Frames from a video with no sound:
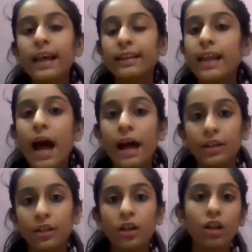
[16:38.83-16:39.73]
like that.
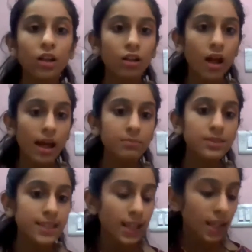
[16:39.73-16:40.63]
I'm
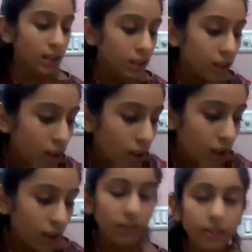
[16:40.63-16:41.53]
saying
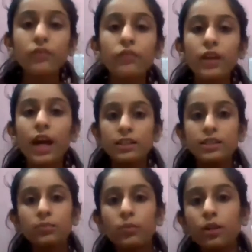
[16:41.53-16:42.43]
the frets.
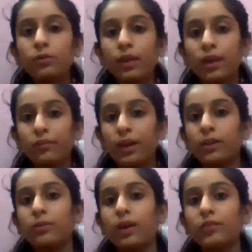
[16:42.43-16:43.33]
What do we have? Where do we
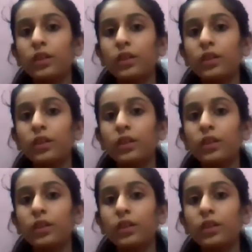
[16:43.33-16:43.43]
have to